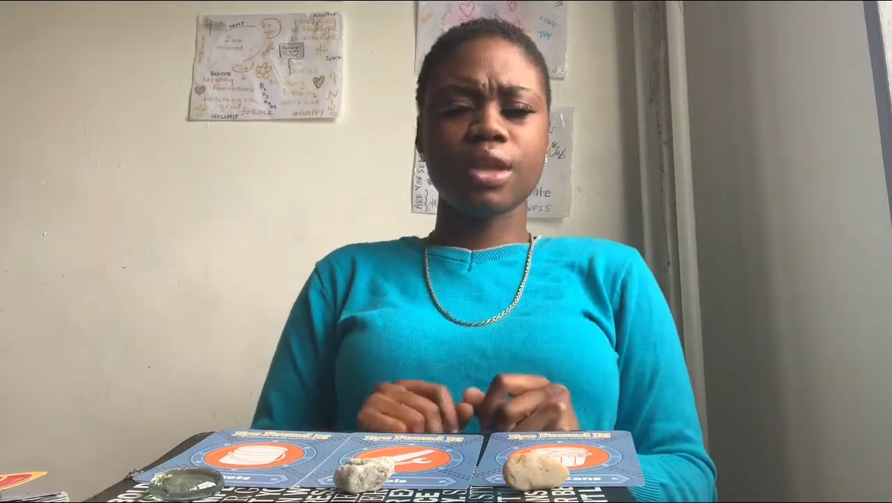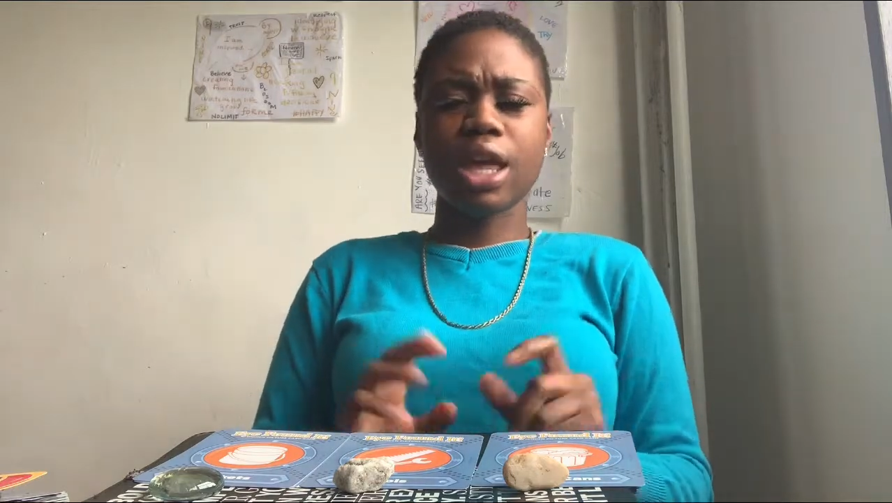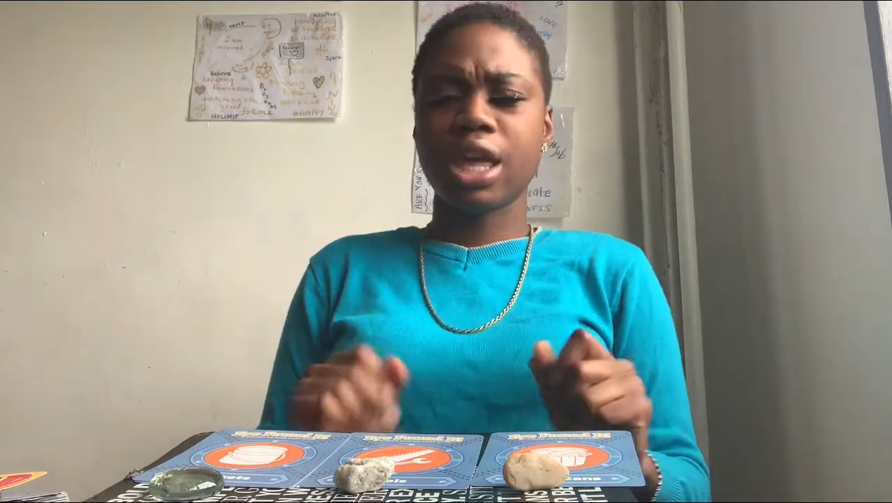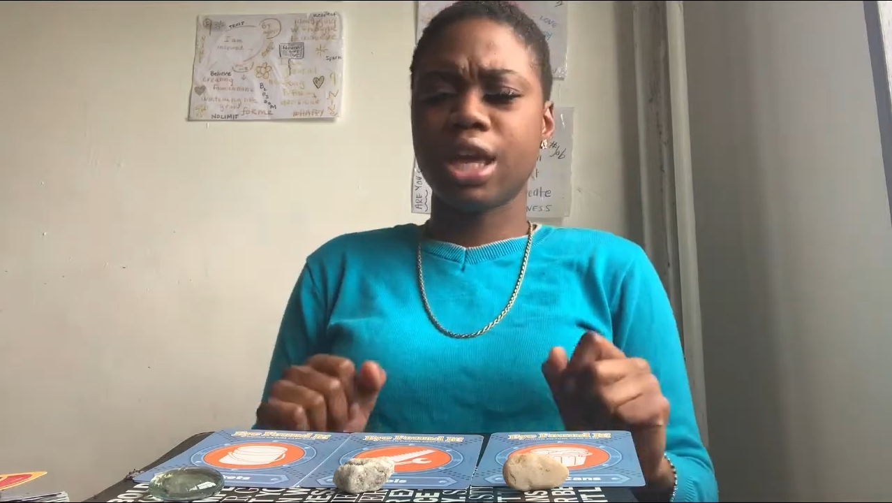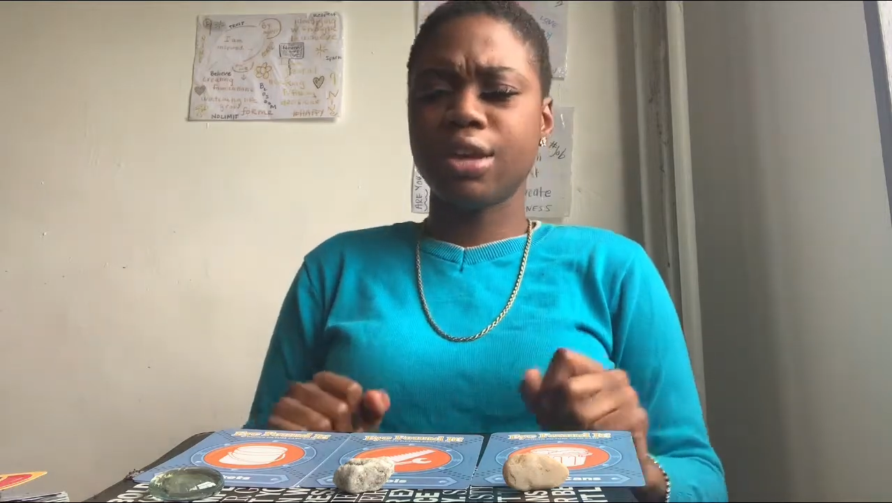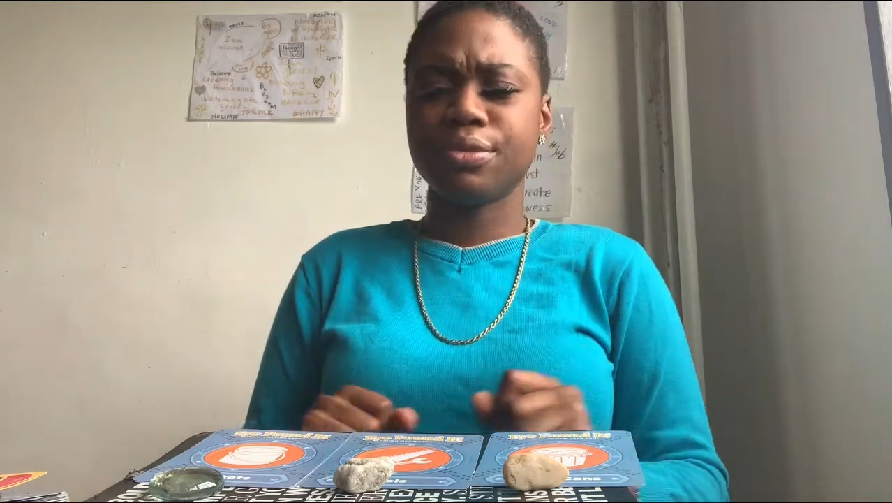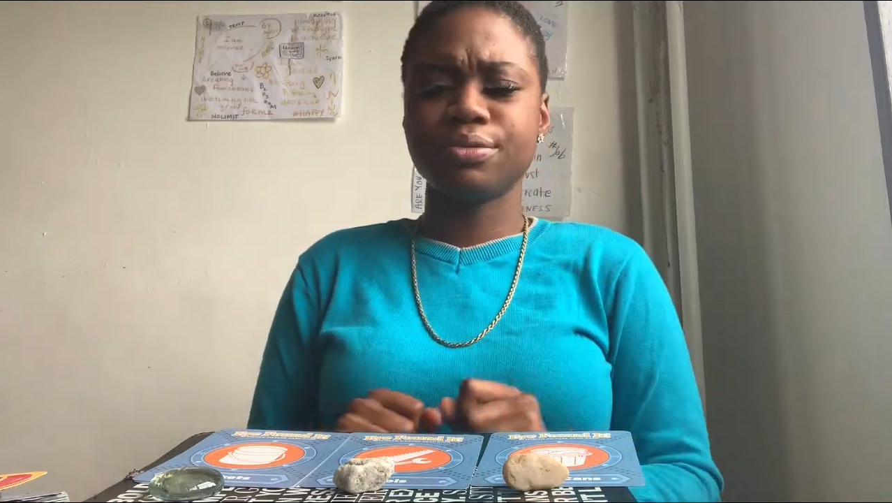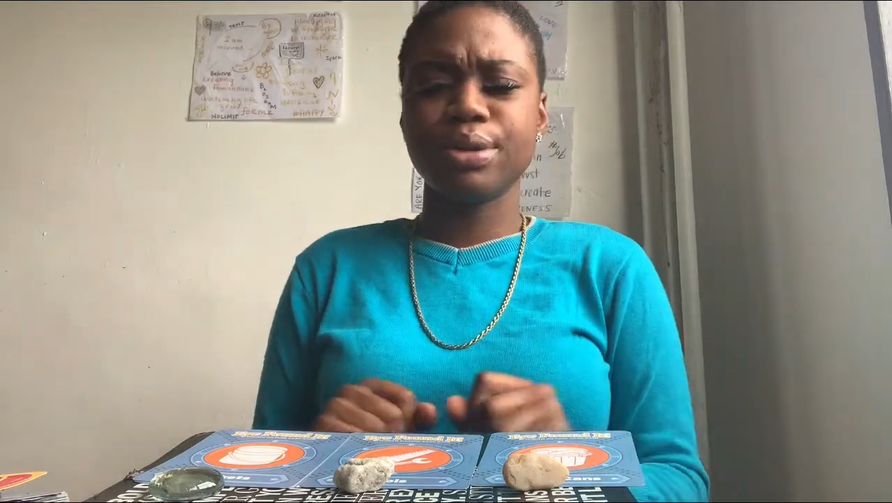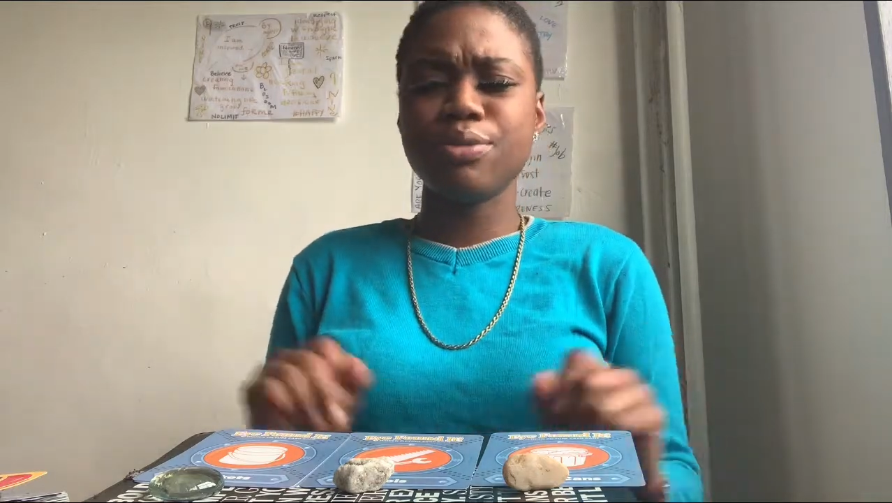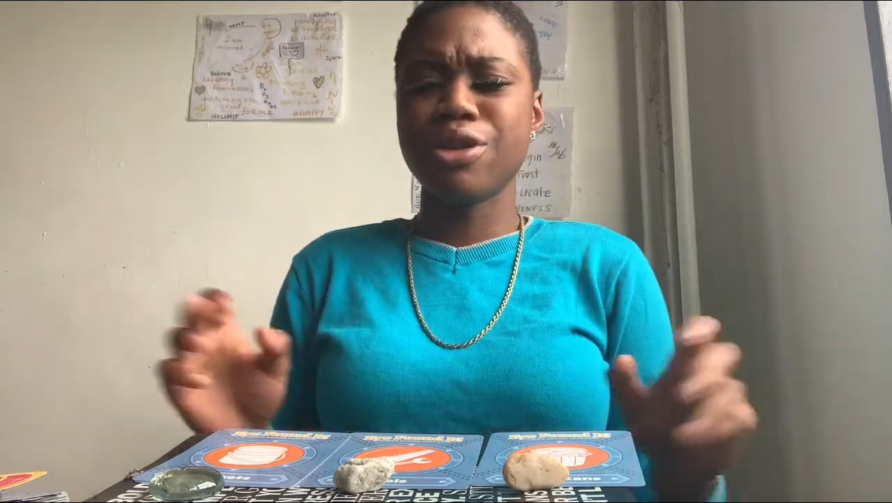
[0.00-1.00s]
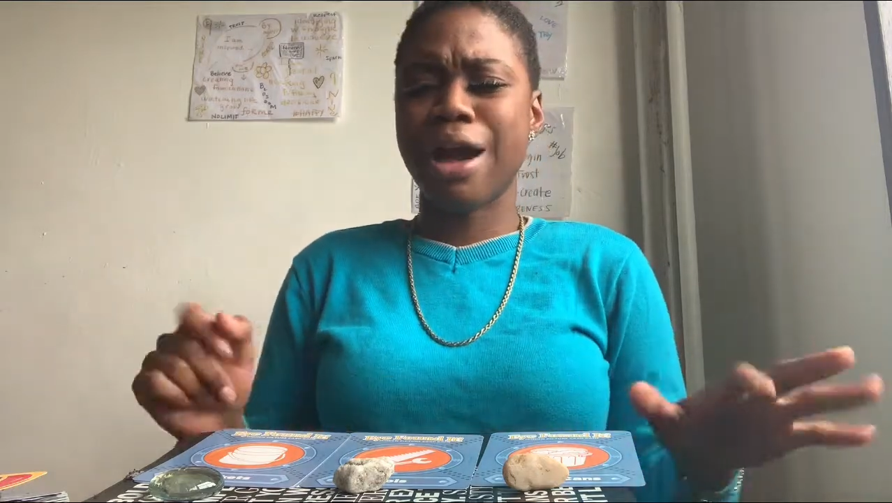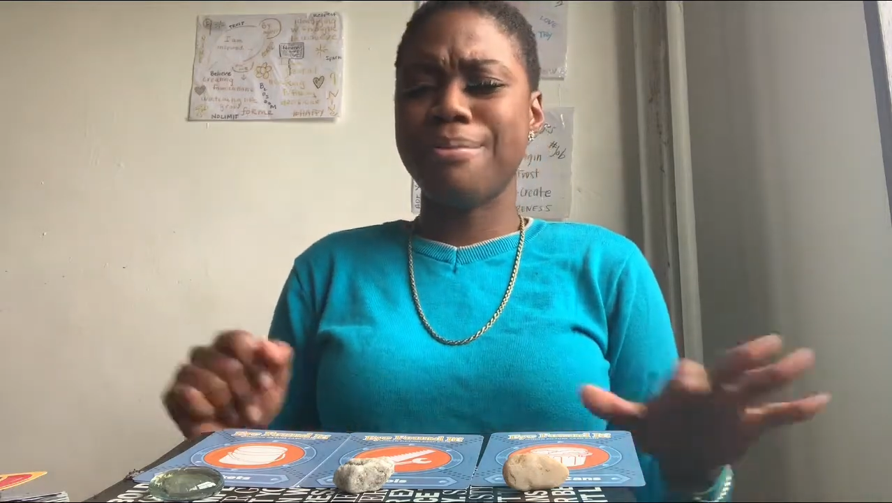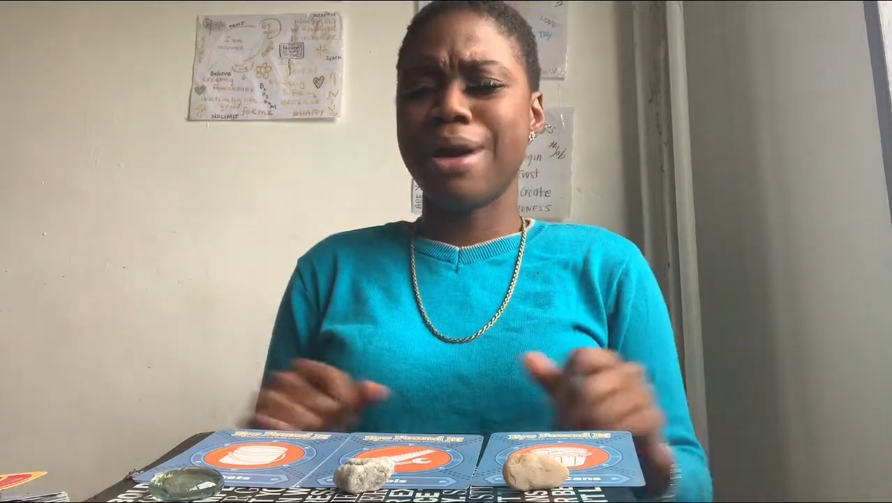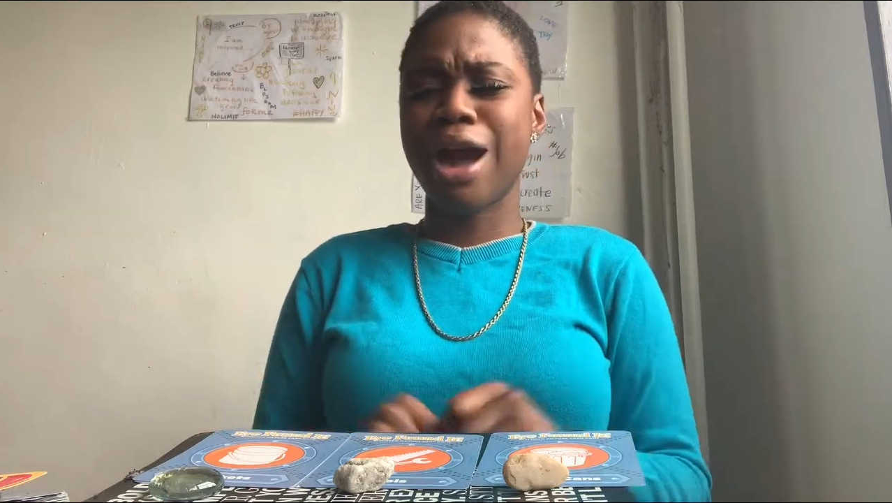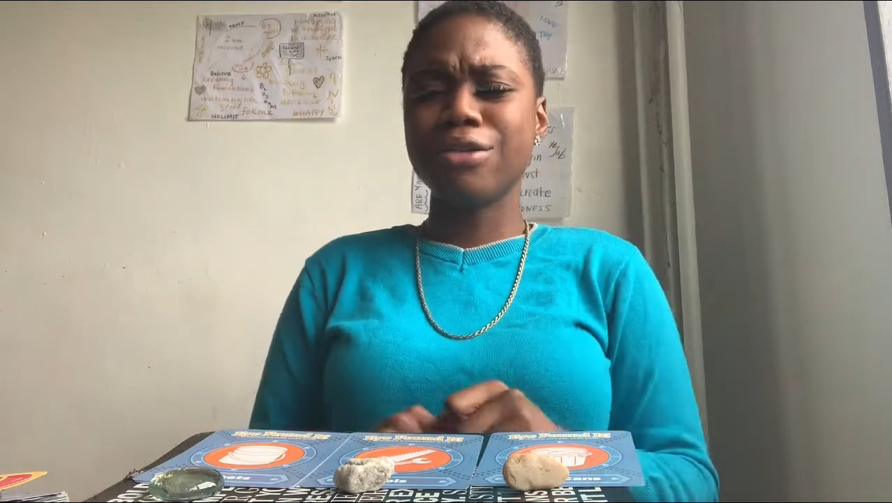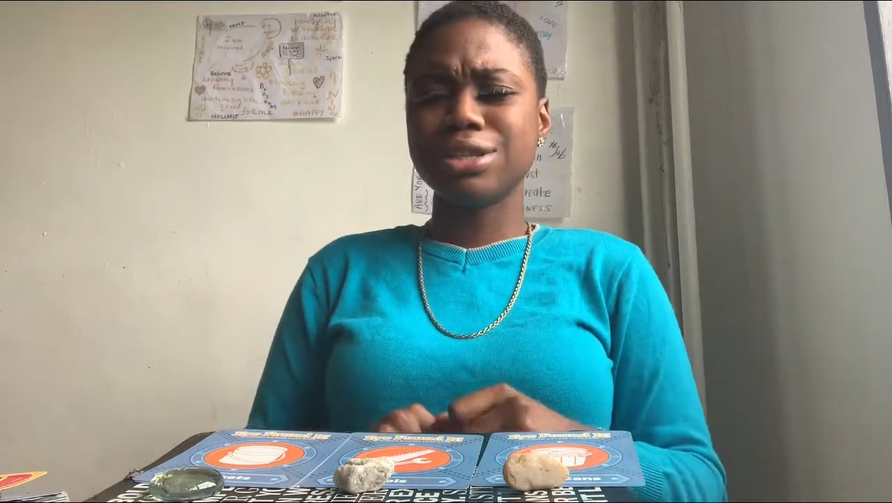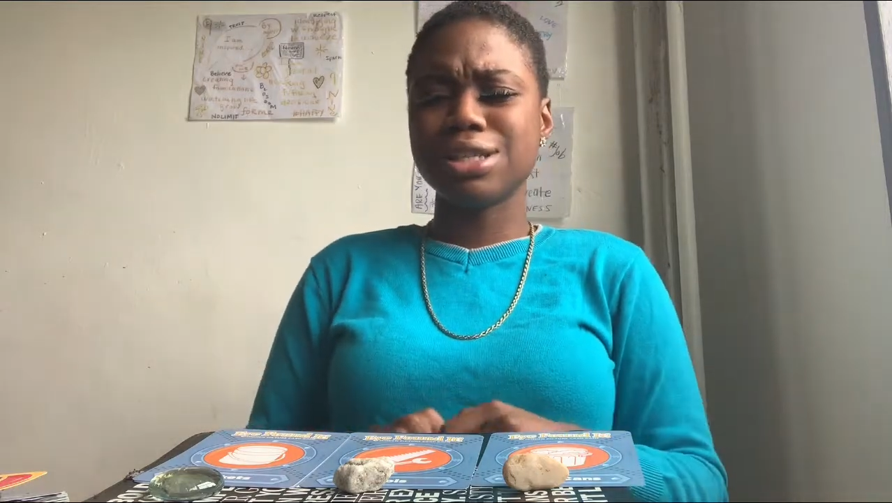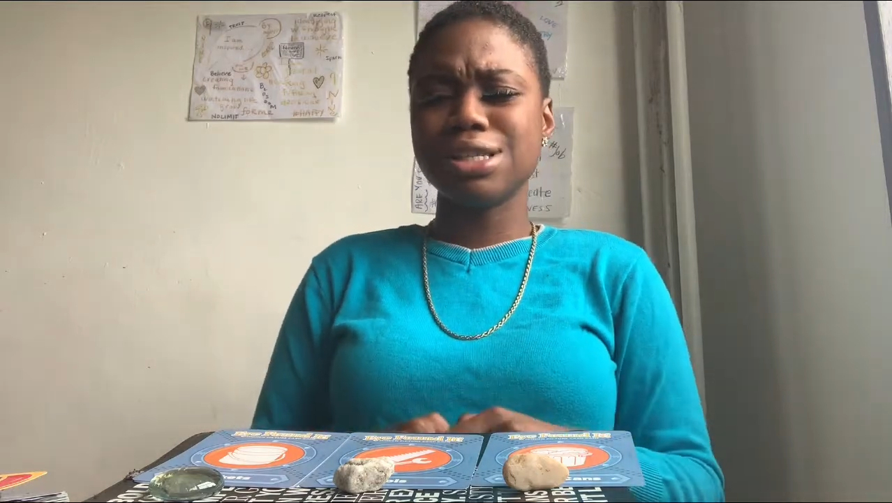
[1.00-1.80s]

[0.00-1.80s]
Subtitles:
And people got married to